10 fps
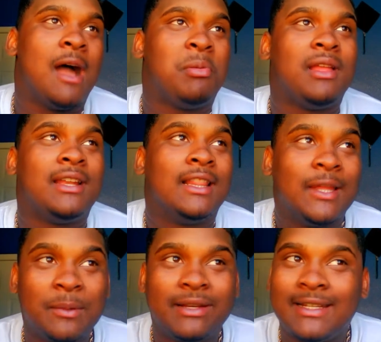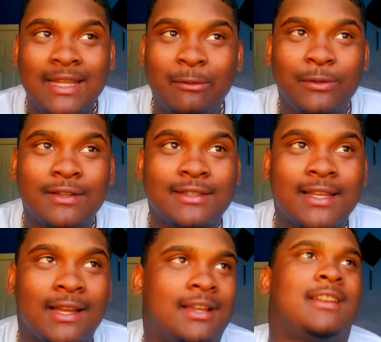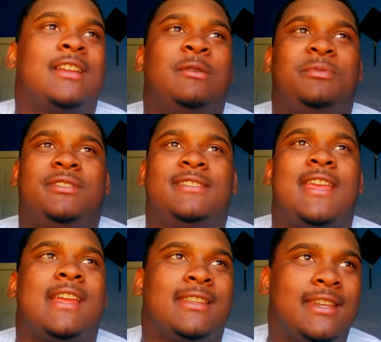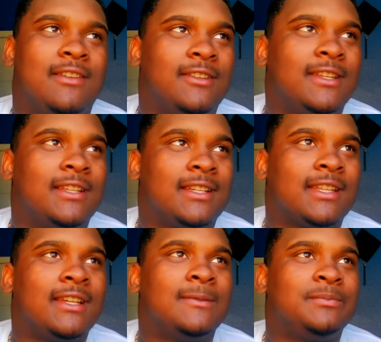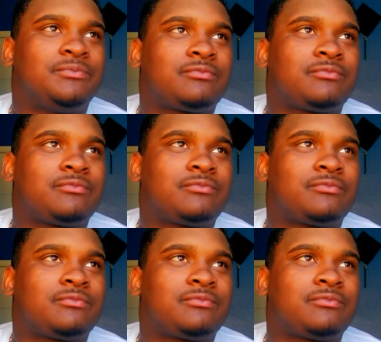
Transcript: I played a little bit of defense. I got a couple of sacks and everything like that.